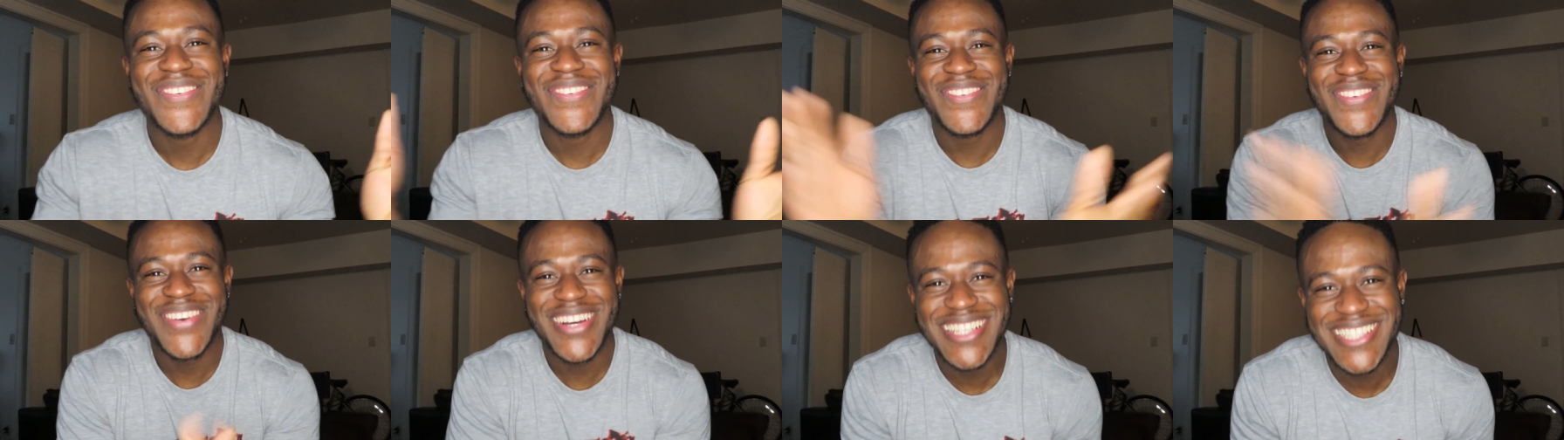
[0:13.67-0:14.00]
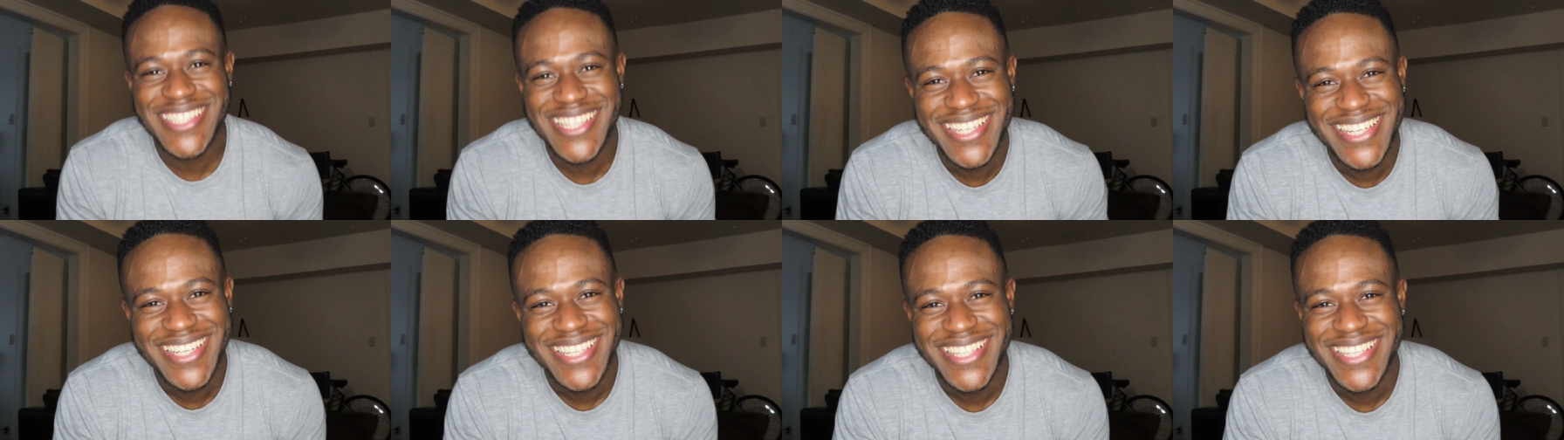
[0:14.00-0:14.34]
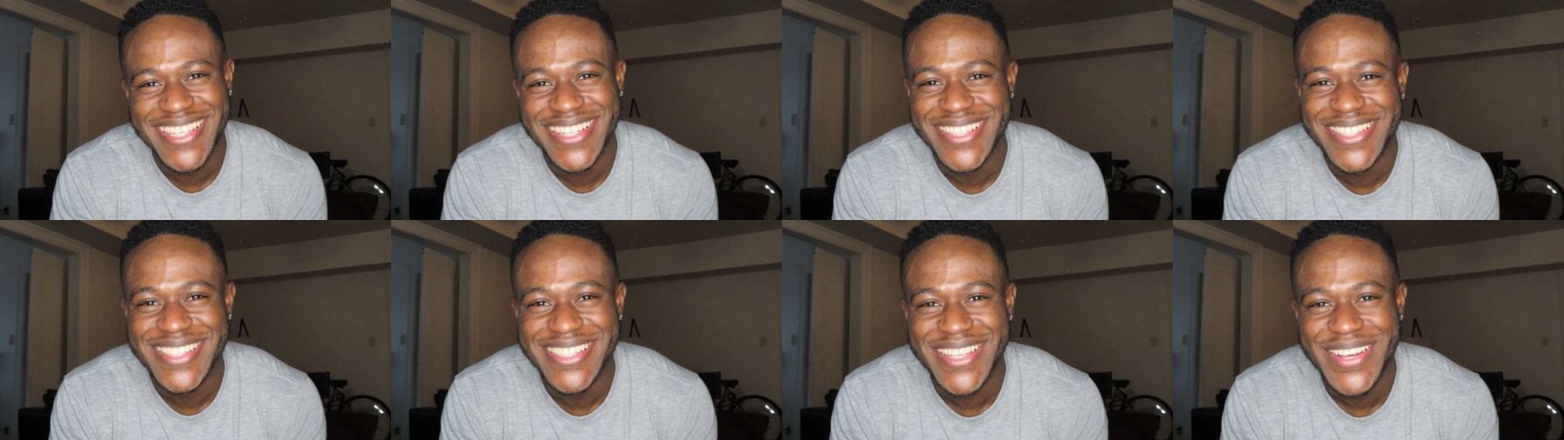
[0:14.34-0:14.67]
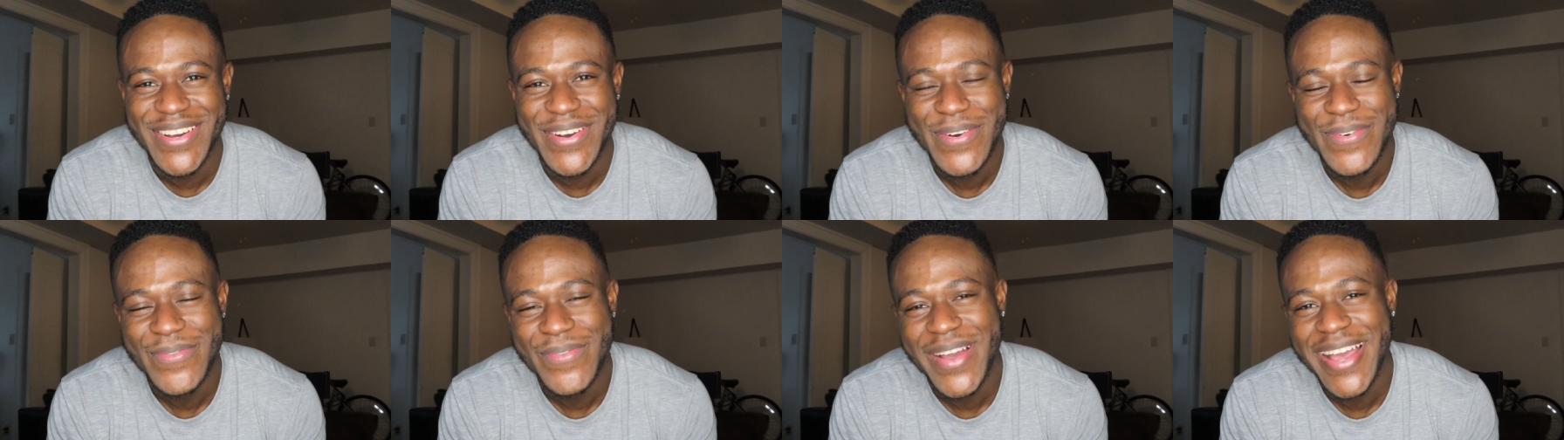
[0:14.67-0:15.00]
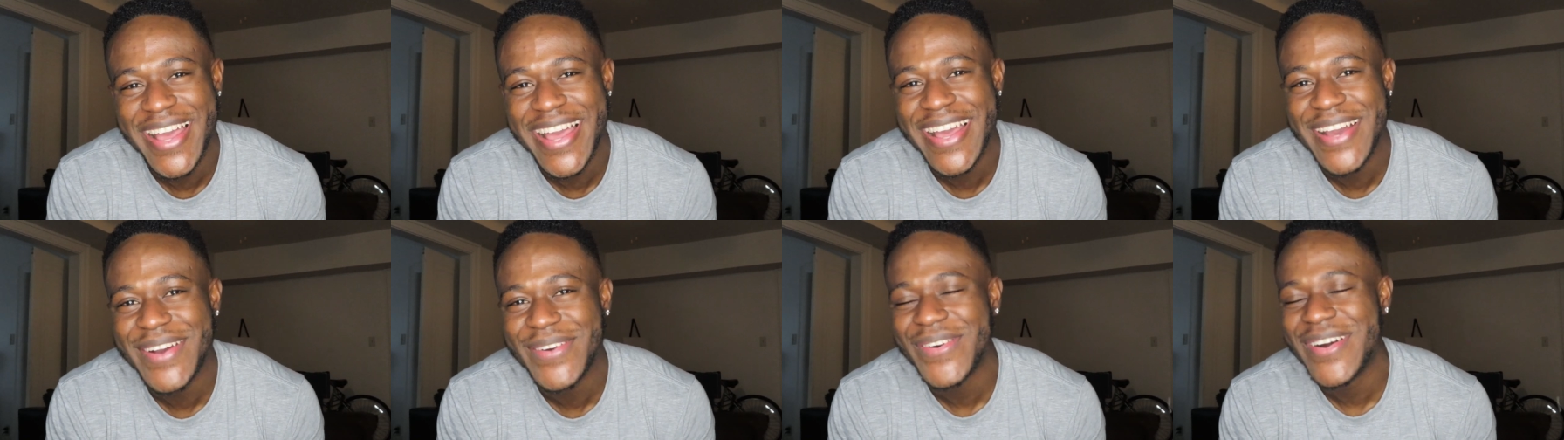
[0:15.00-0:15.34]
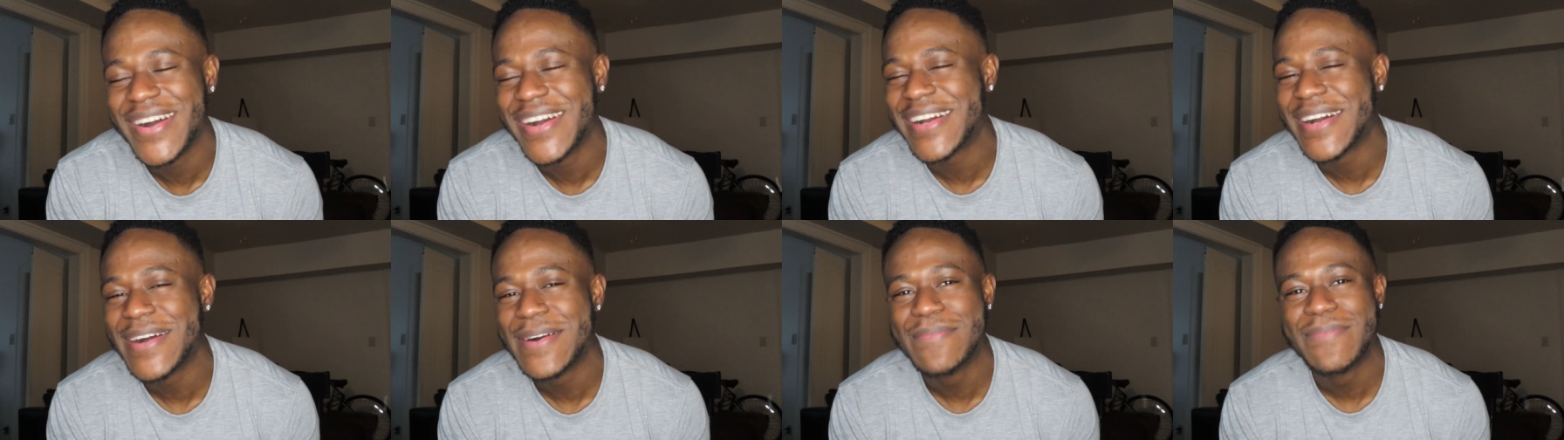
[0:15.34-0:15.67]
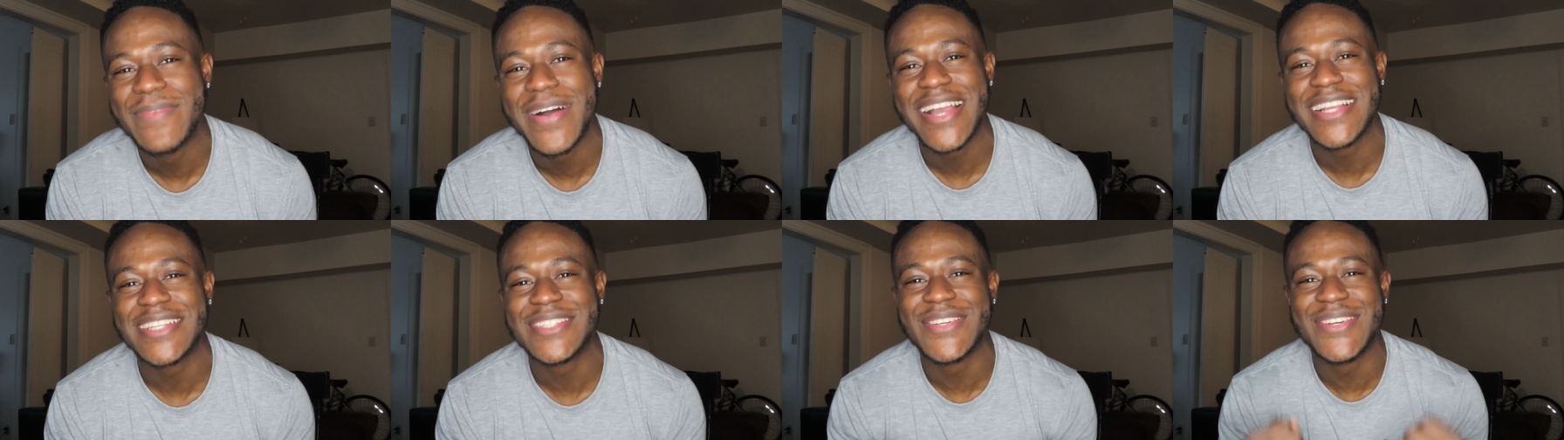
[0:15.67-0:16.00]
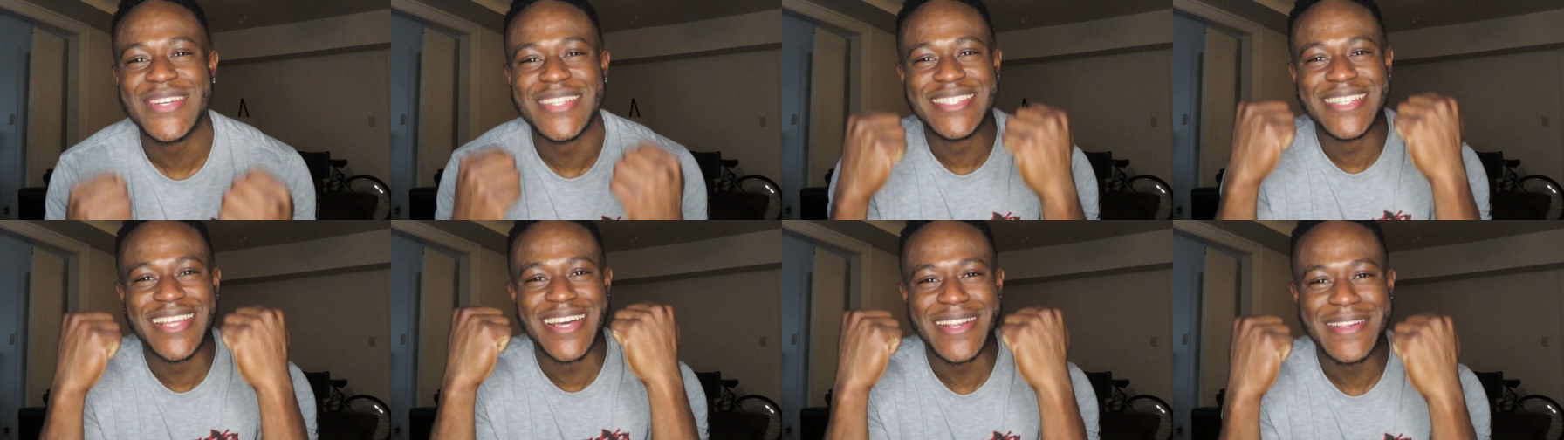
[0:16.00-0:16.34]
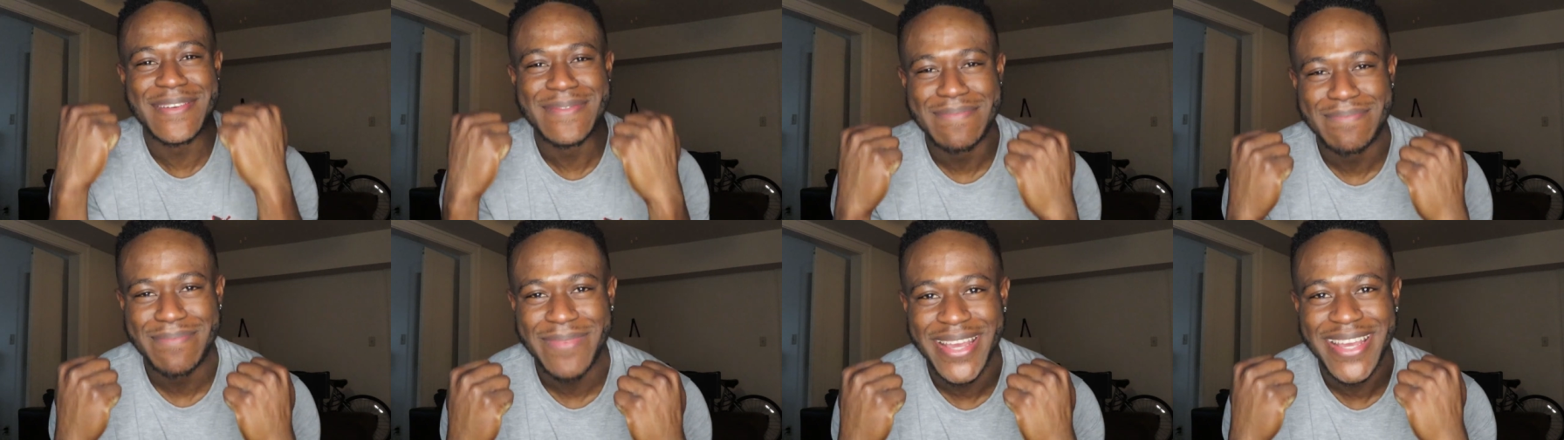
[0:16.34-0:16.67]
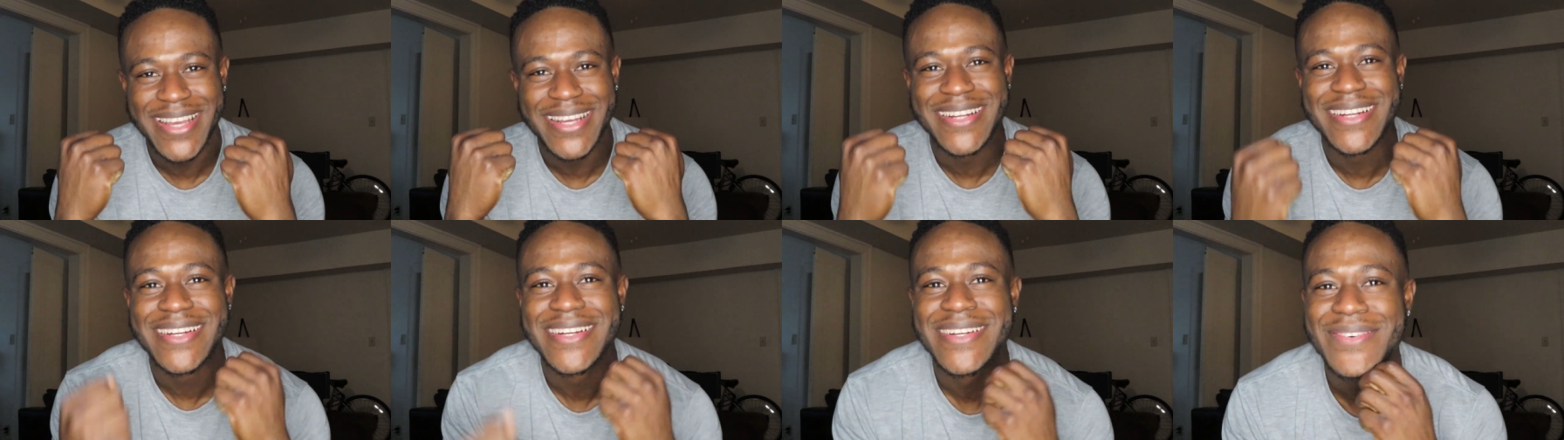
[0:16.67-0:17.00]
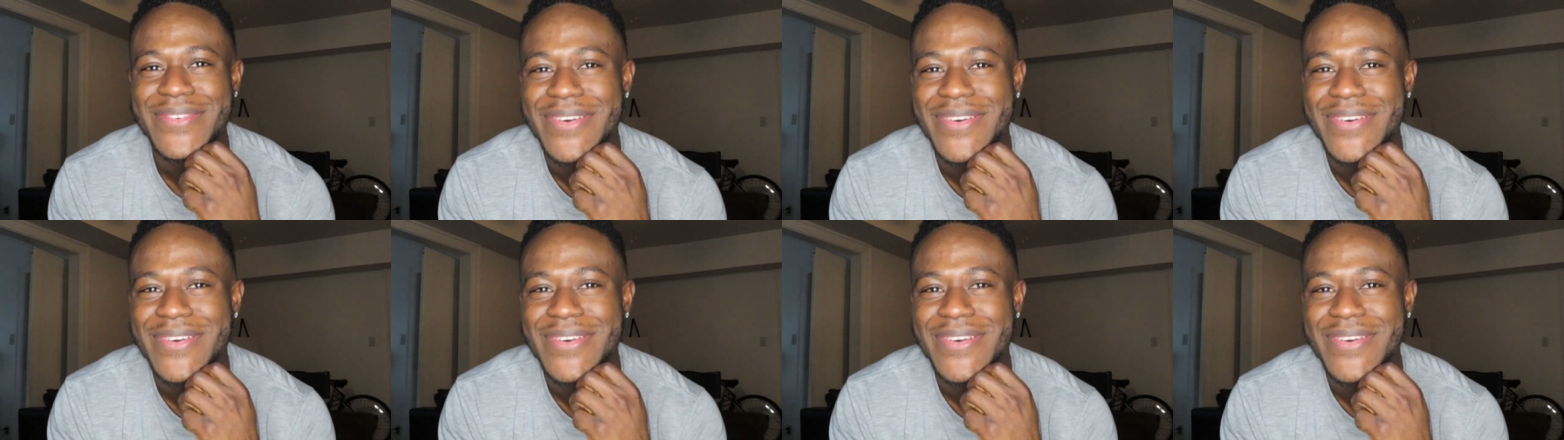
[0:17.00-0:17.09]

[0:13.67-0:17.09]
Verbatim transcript: what's good, YouTube, man? Welcome back to another banger.